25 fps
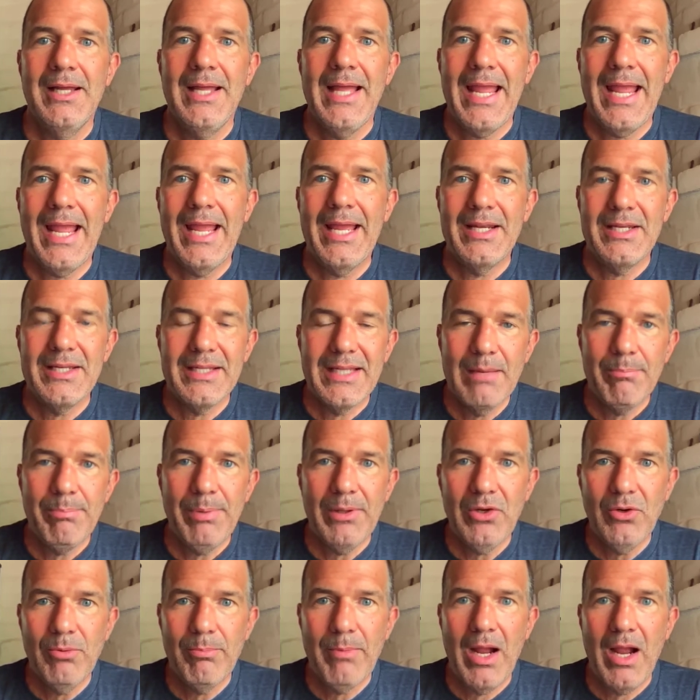And to get
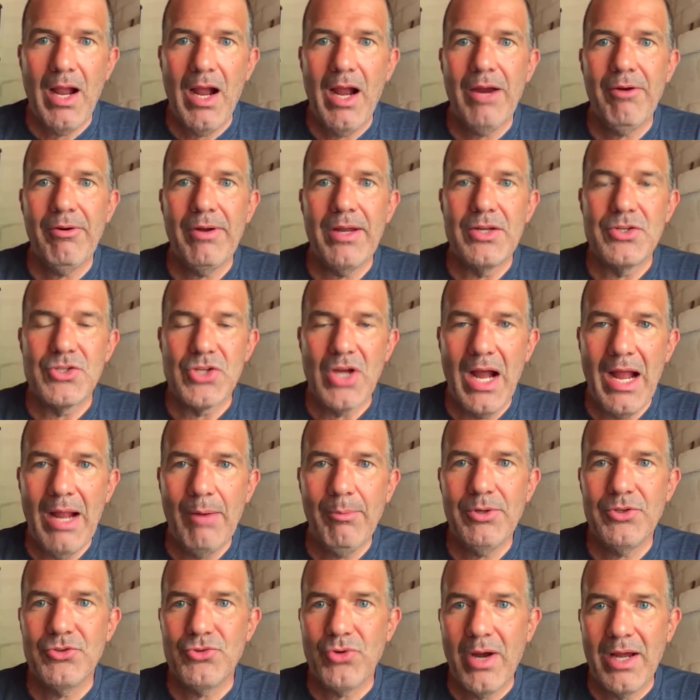better in my high range, I
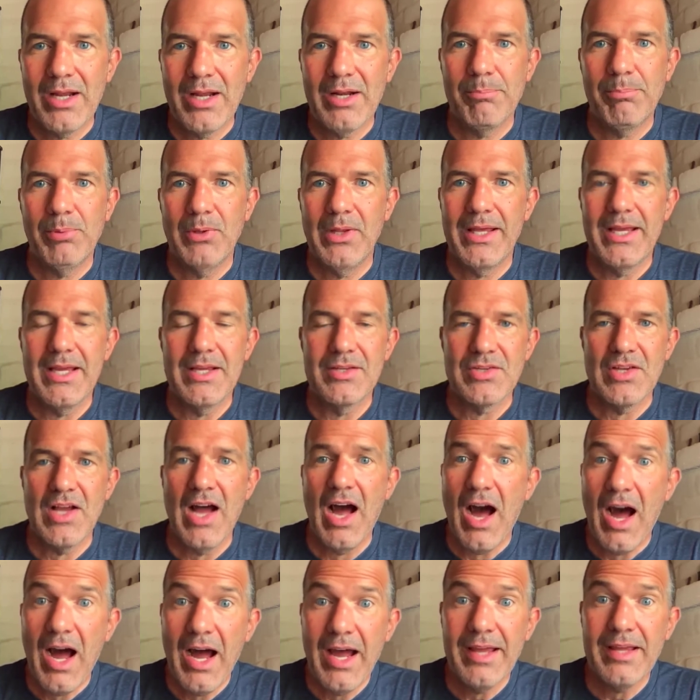would try to play as
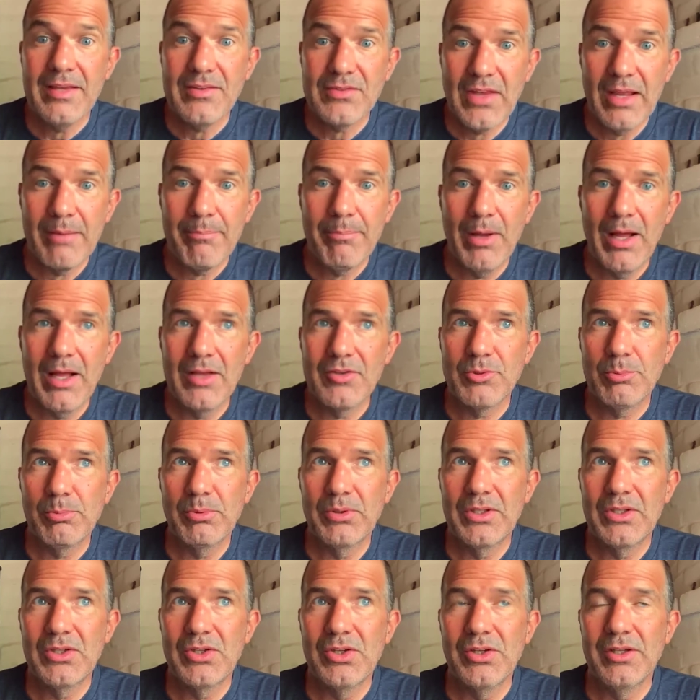high as I possibly
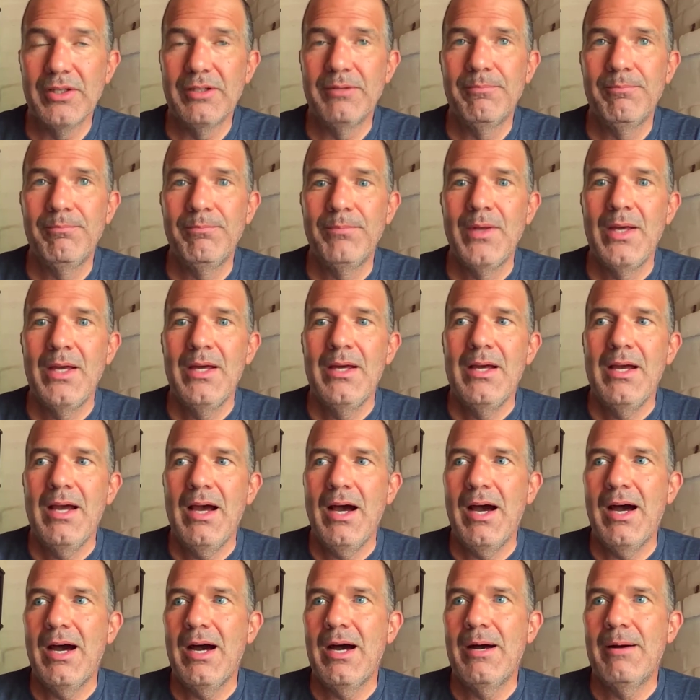could.
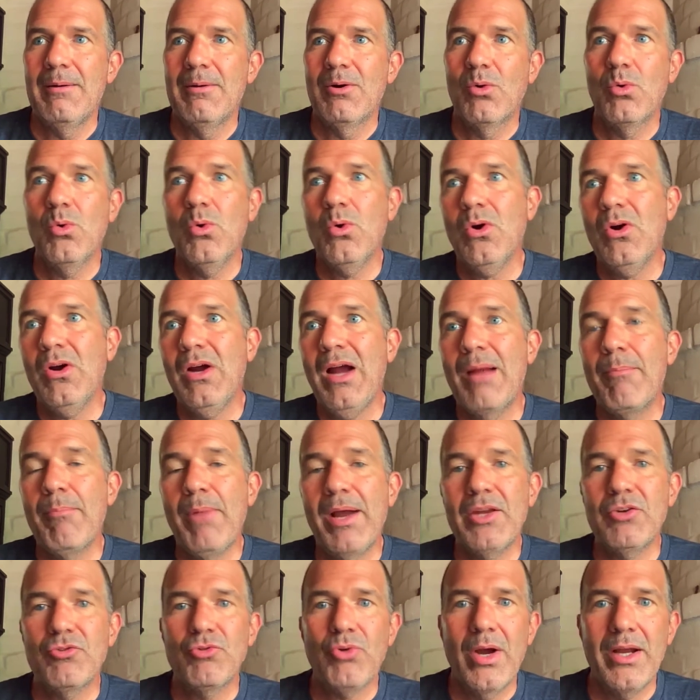Or I
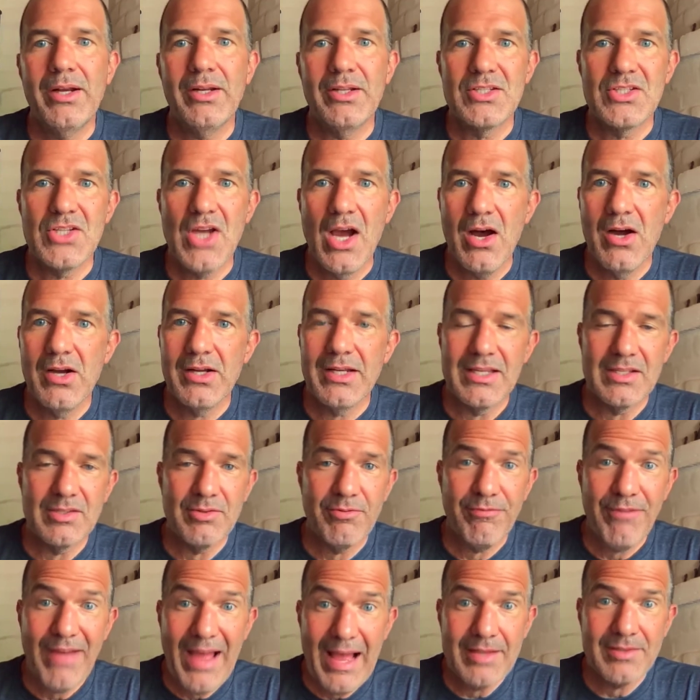might try to tongue as
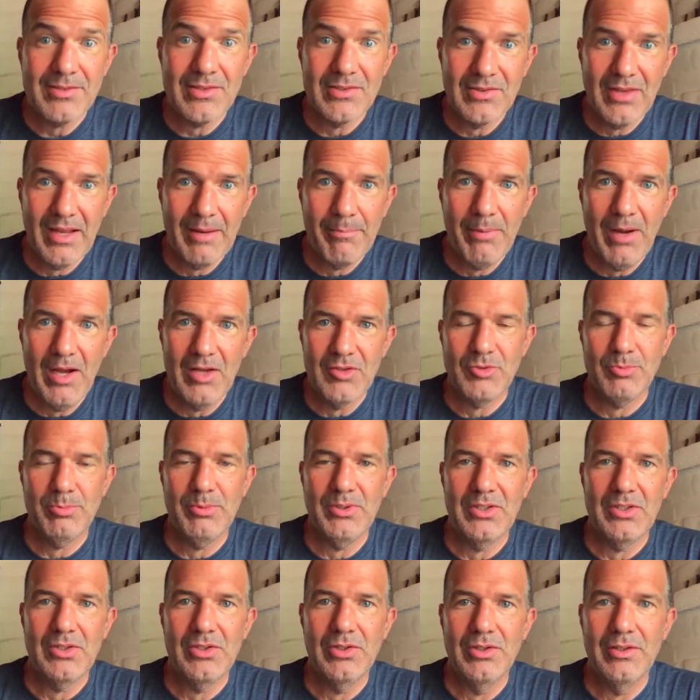fast as I possibly
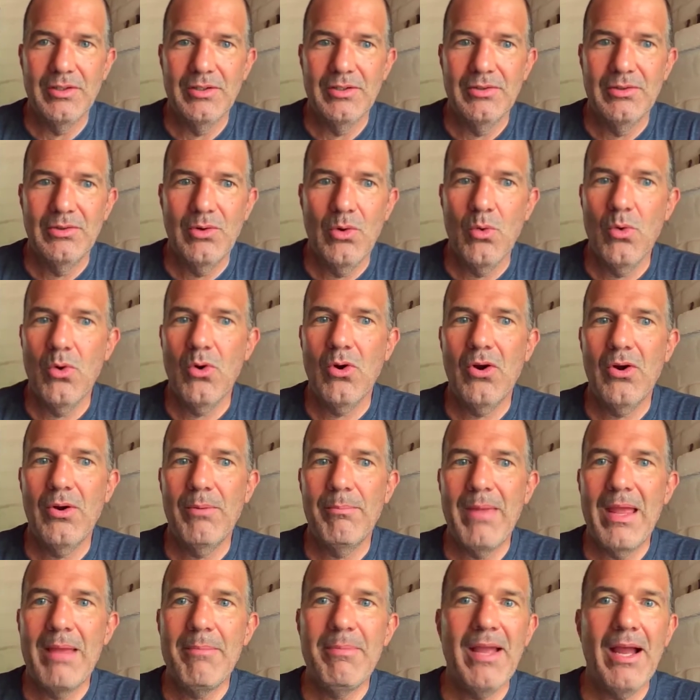could. Or
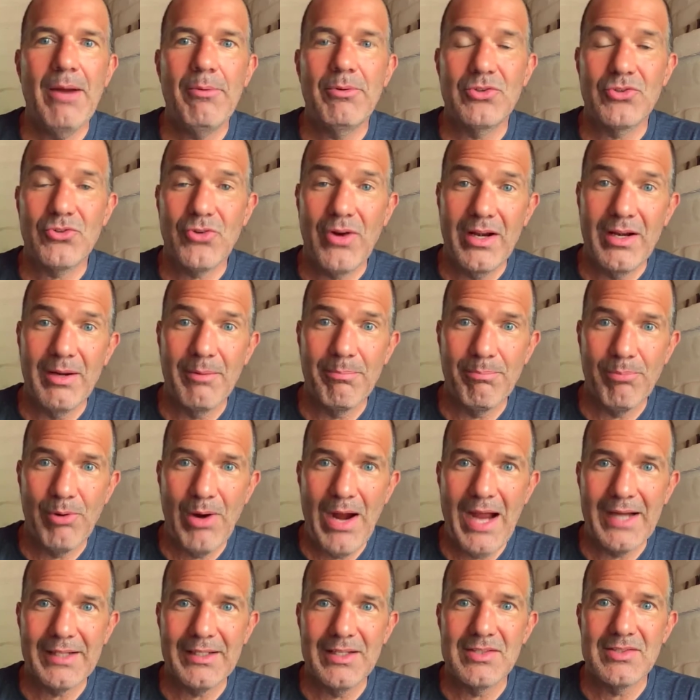maybe I was trying to
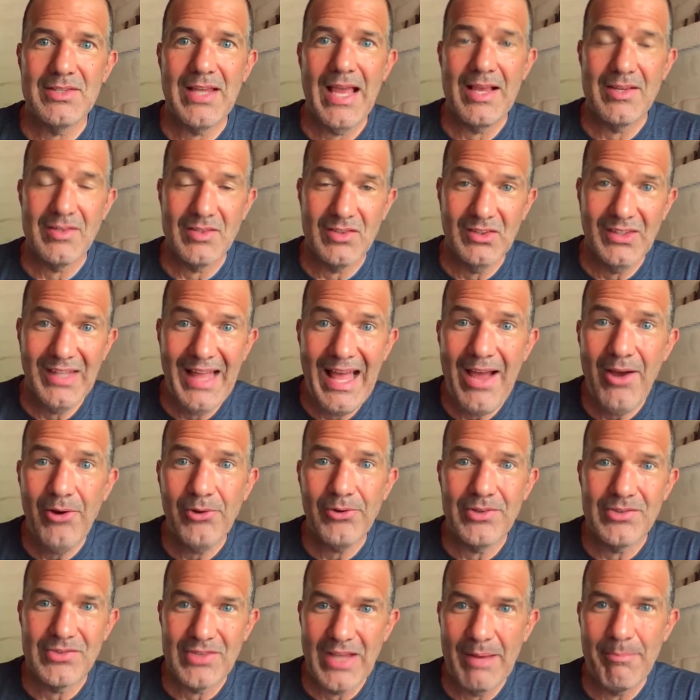practice as loud
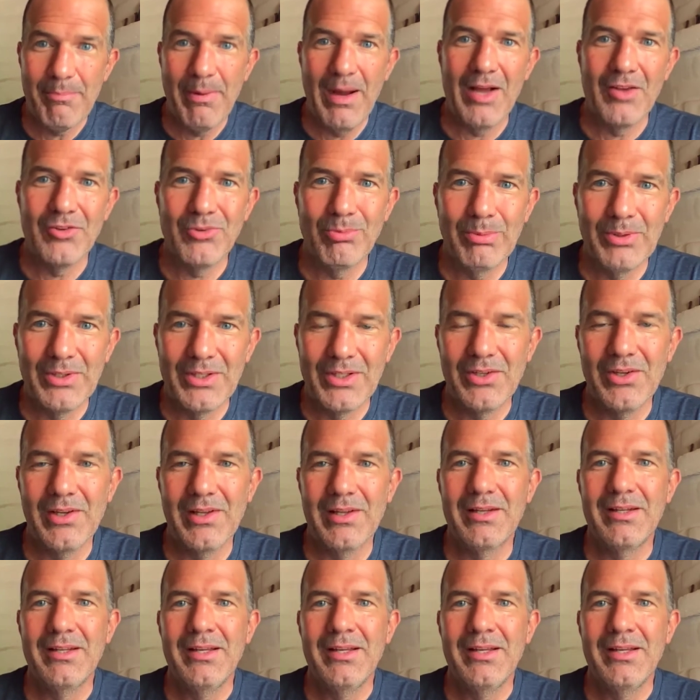as I possibly could.